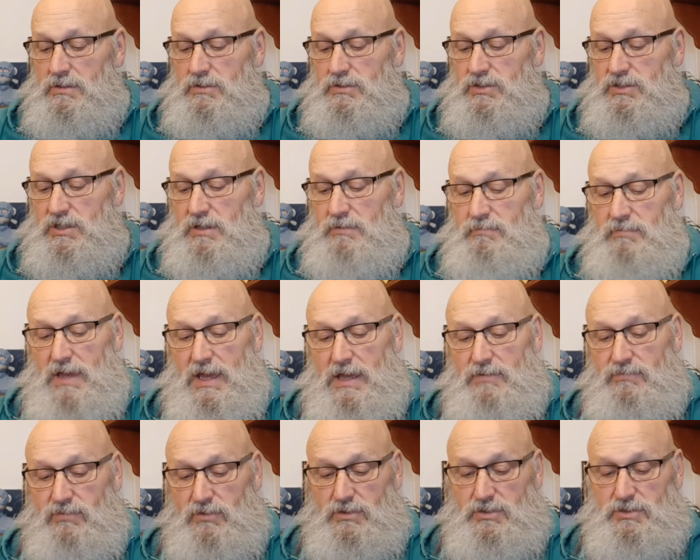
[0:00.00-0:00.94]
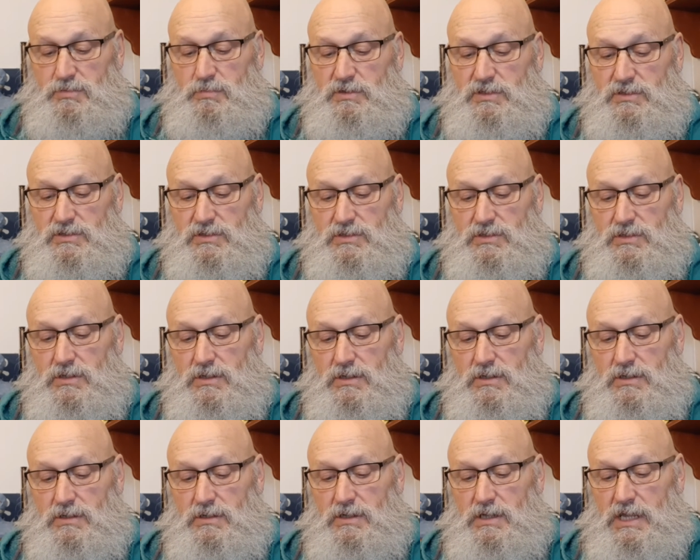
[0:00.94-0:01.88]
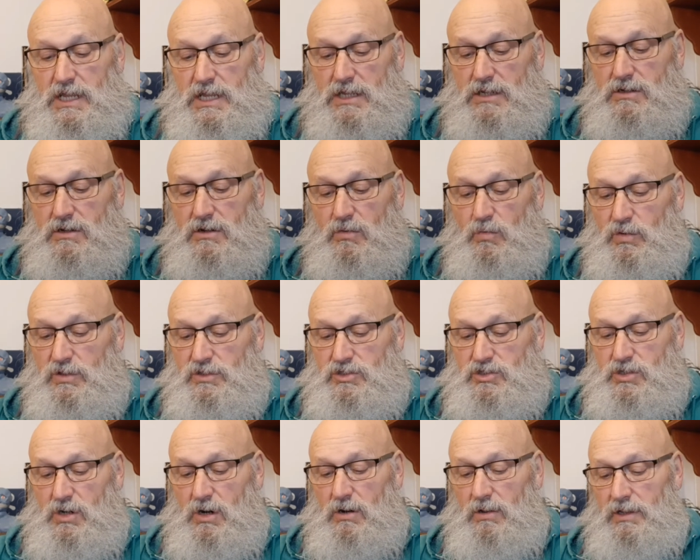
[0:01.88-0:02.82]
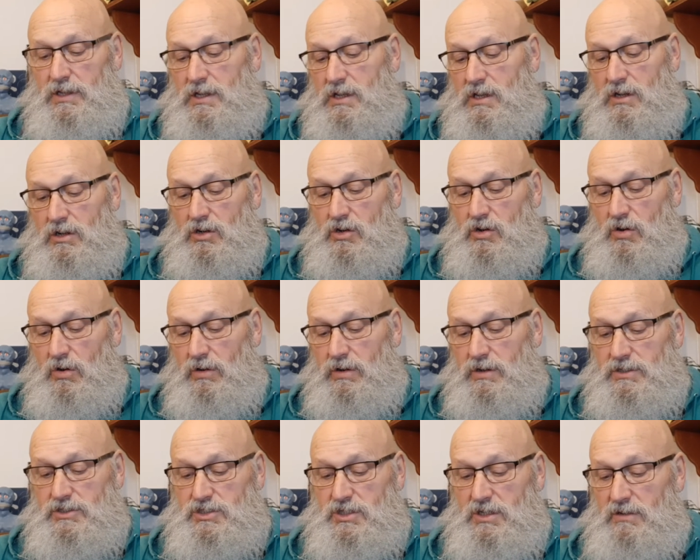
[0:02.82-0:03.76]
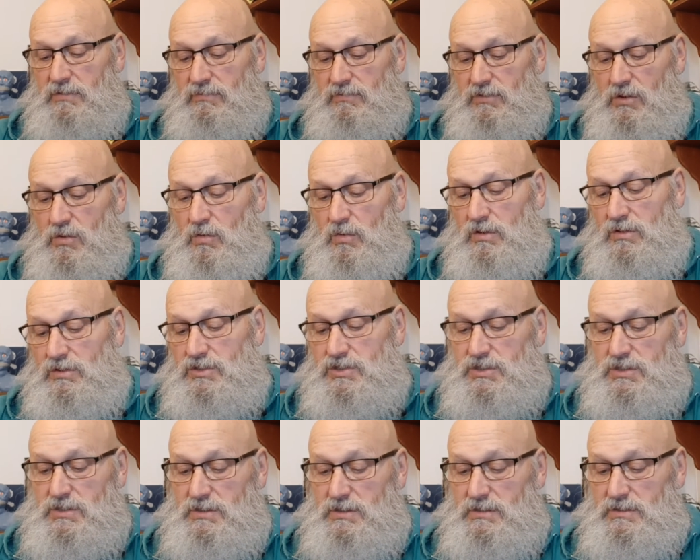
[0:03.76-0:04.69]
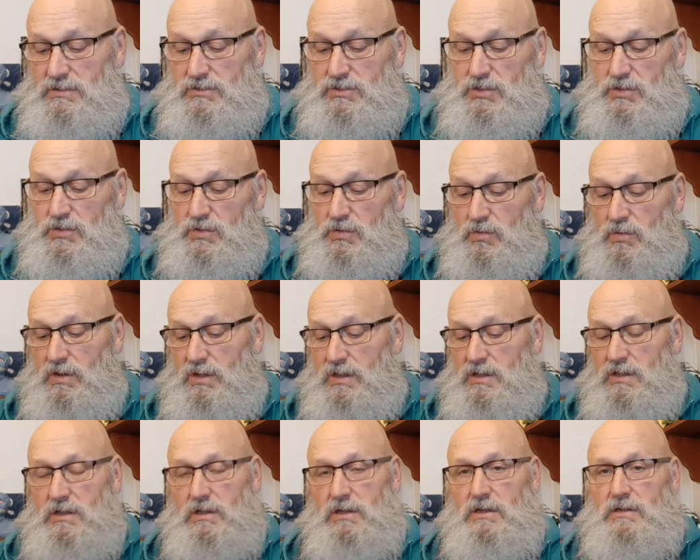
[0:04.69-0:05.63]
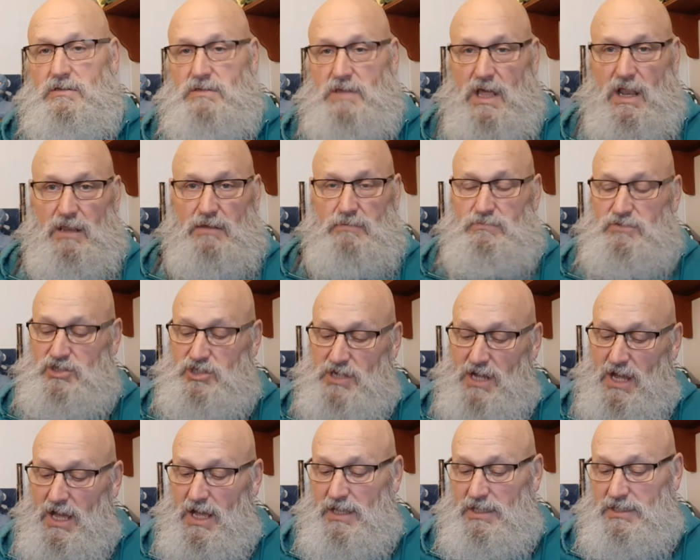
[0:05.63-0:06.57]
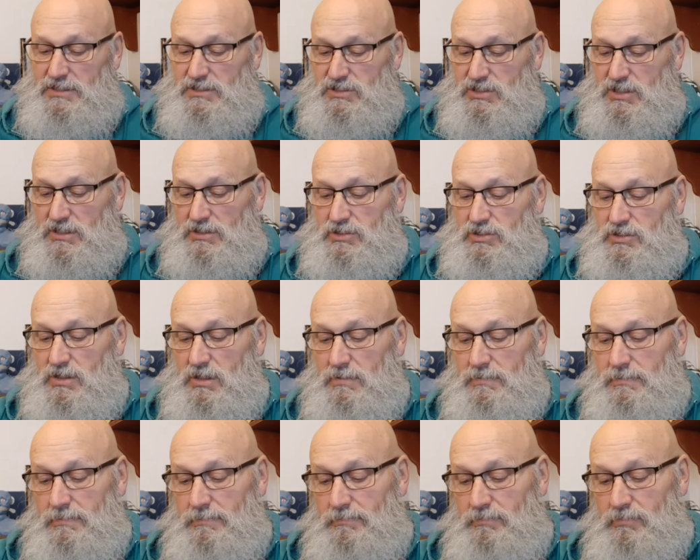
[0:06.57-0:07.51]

Some advertisements ended with Charlie encouraging viewers to tell him Charlie sent you.